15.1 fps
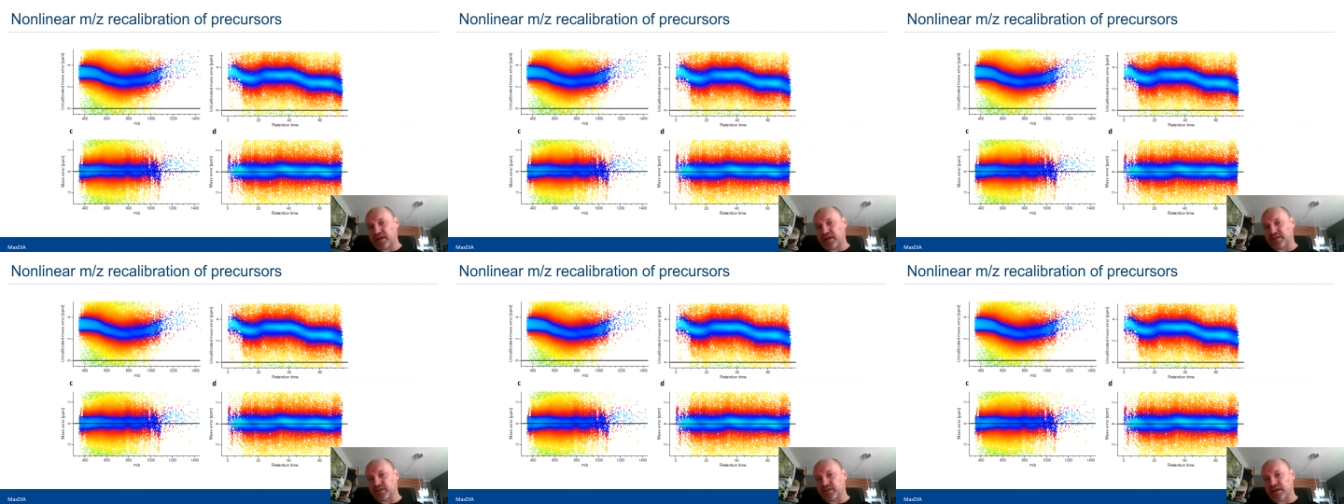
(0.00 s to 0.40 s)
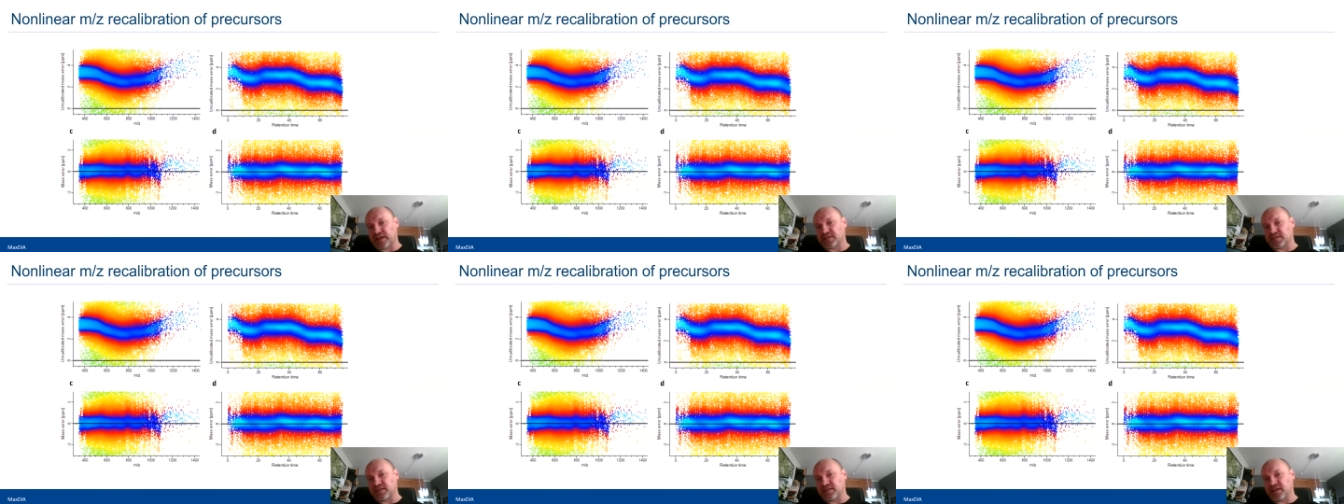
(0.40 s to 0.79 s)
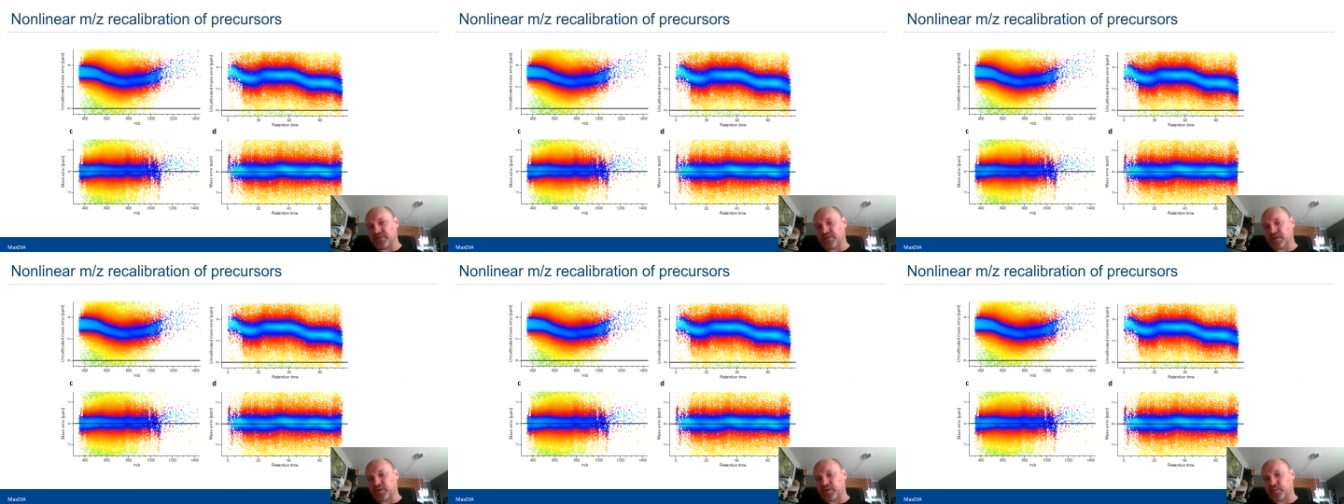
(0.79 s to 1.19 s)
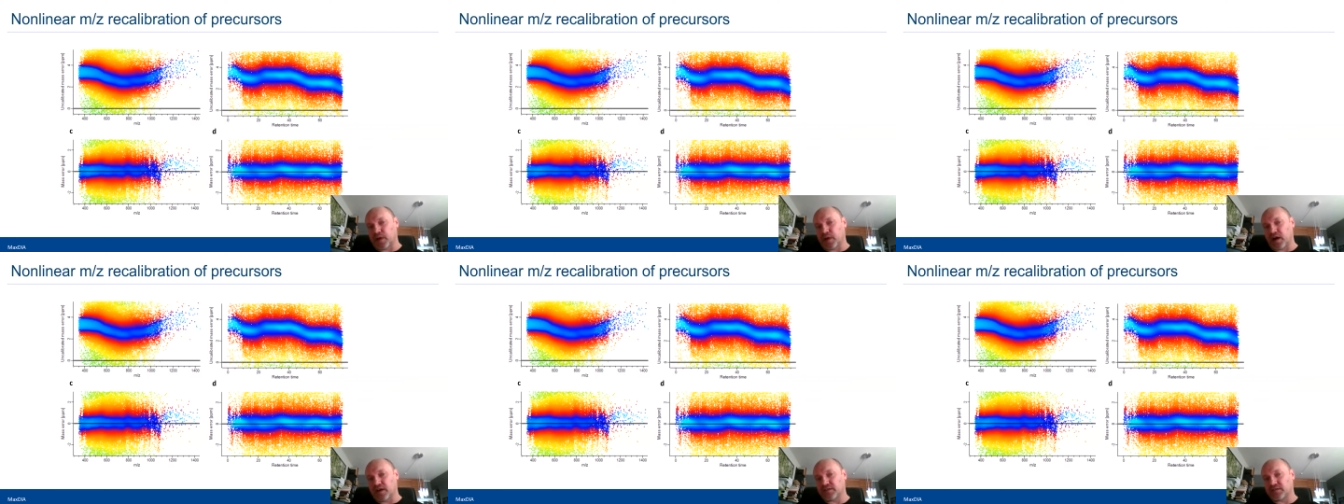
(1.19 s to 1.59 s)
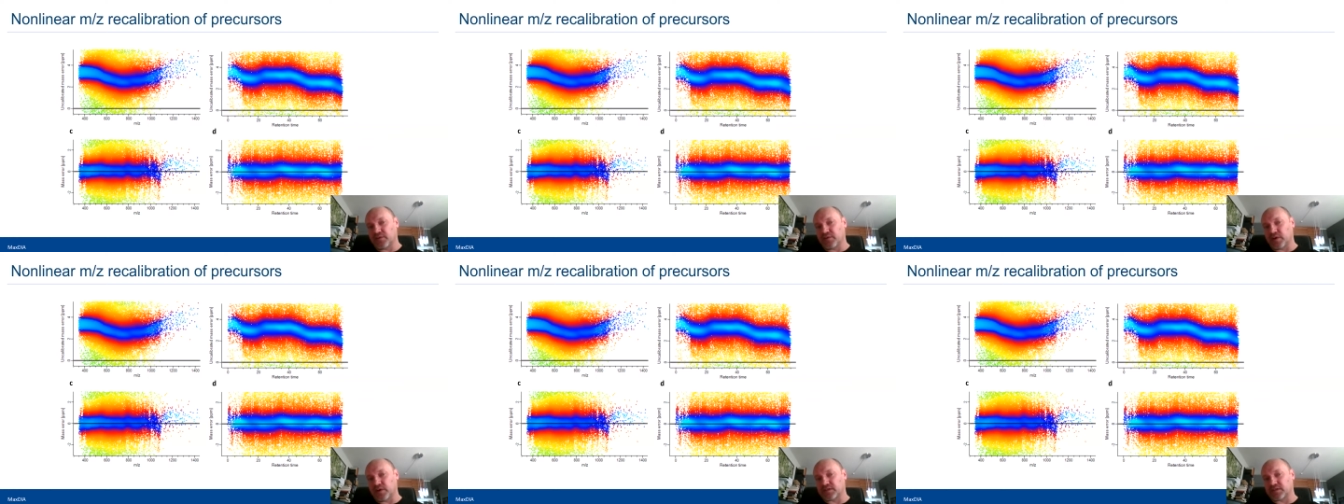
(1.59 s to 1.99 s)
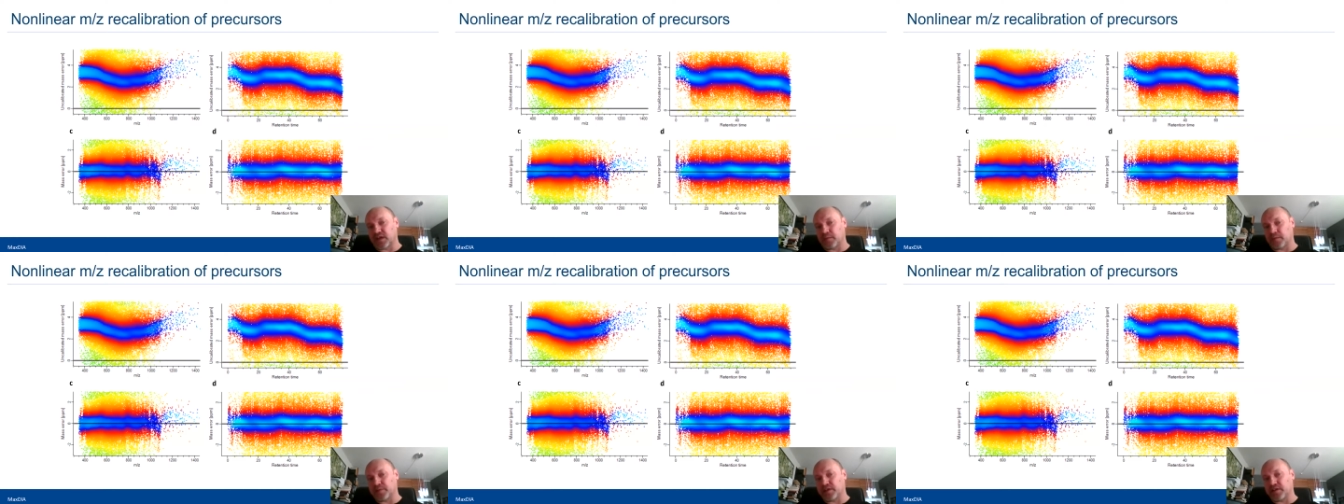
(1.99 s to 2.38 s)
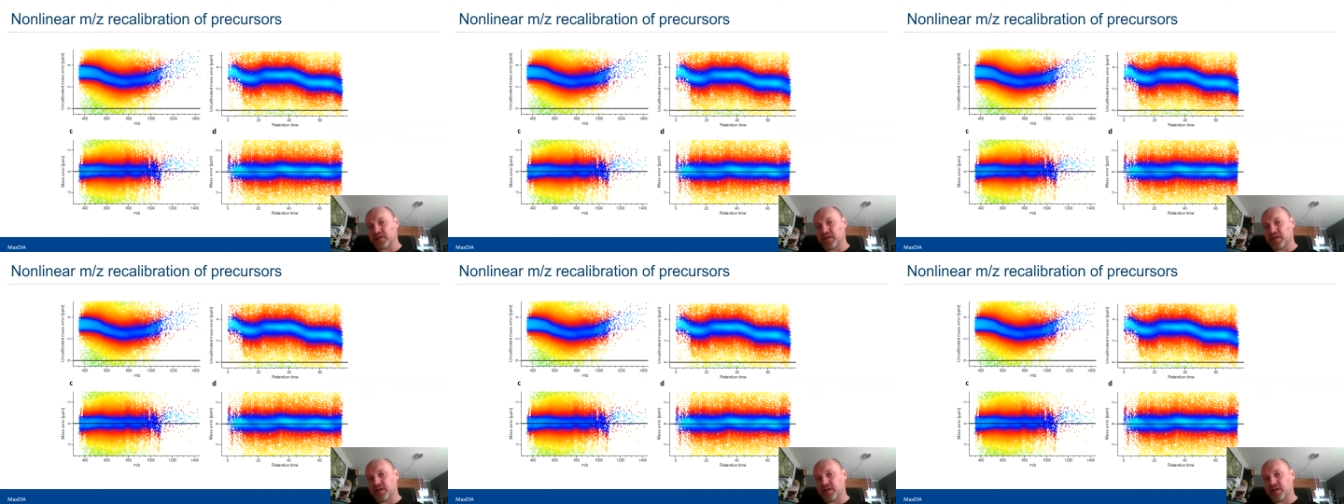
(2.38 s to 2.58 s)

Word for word: as you can see here for the mass, for example.